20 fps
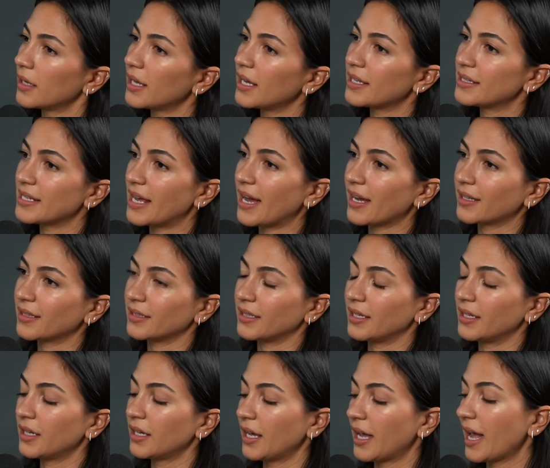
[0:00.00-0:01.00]

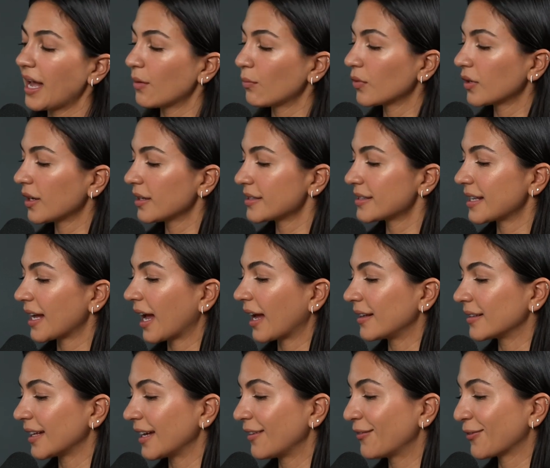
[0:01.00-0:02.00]
Exactly. And we're not saying
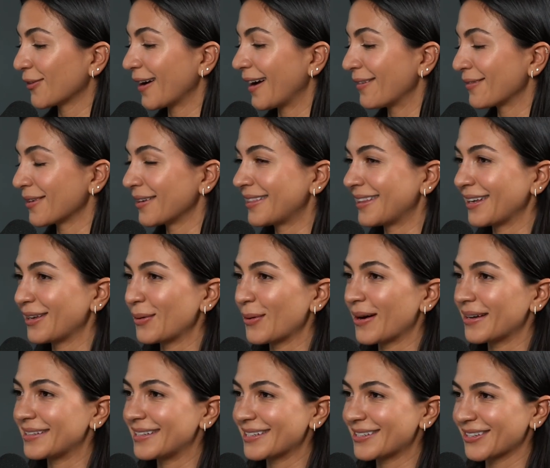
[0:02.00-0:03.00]
like for everything you
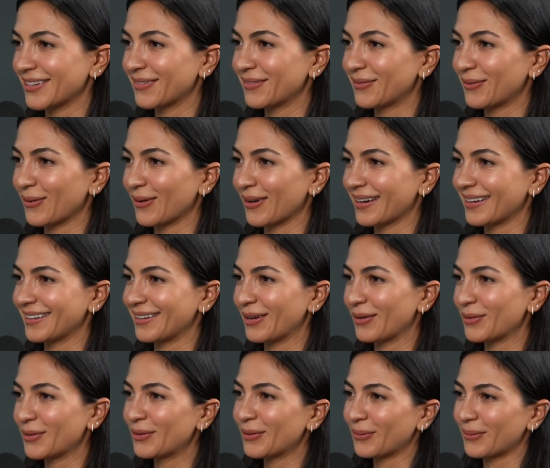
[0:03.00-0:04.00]
audition for, you
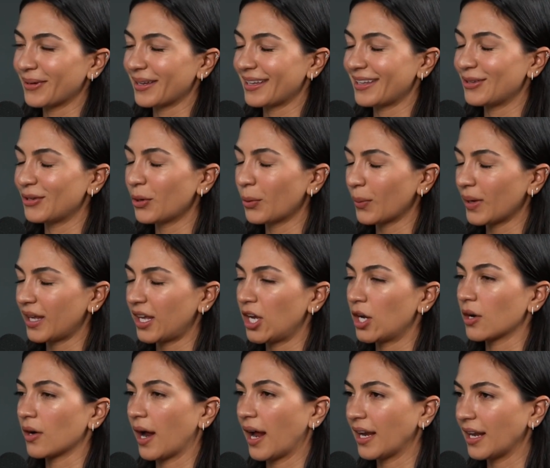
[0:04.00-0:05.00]
don't
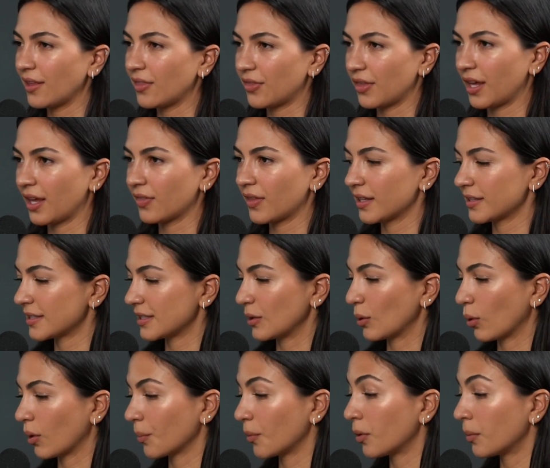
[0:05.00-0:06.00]
hear anything. That's
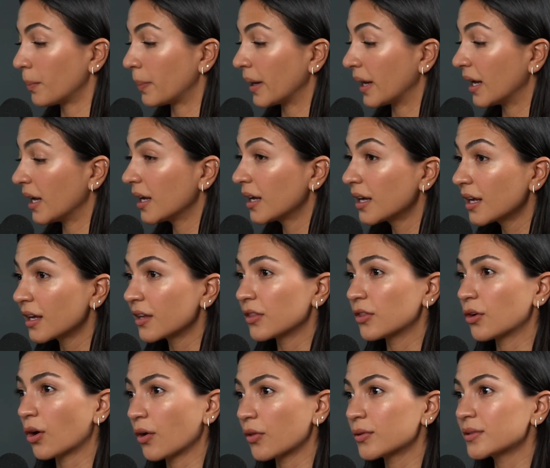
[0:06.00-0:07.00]
normal. But
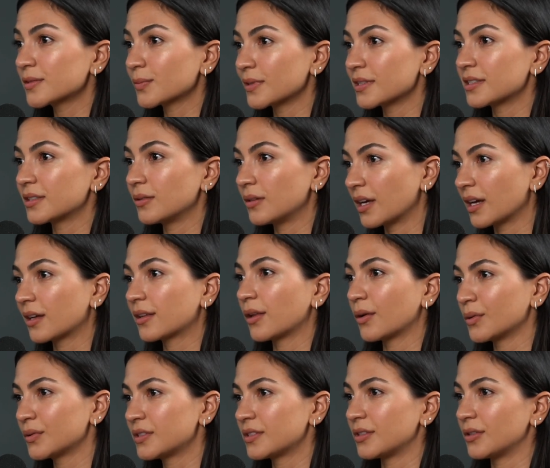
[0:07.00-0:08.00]
there are those ones you get
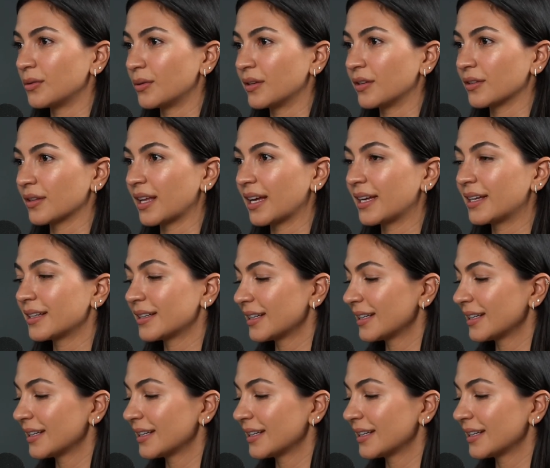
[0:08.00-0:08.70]
close to and you're like,